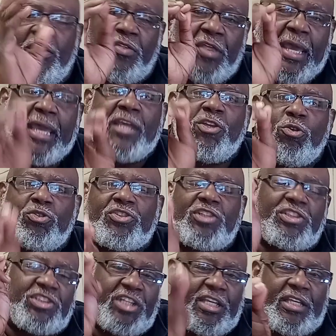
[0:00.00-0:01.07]
They used to
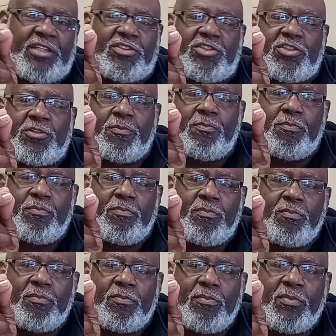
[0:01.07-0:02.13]
teach
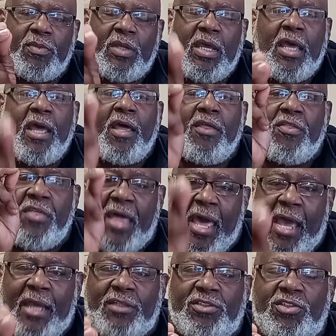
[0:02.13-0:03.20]

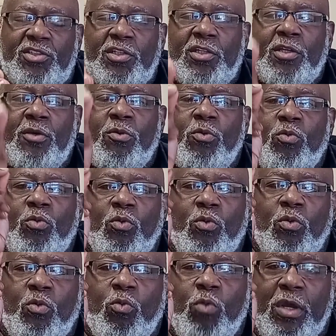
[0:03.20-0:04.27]
that
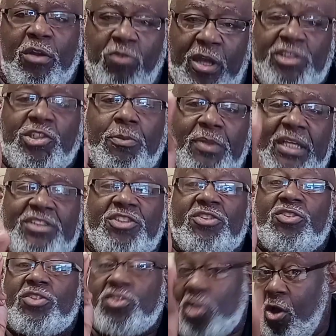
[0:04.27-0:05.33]
when Great Tribulation
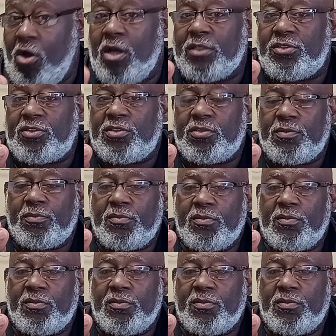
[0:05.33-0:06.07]
starts,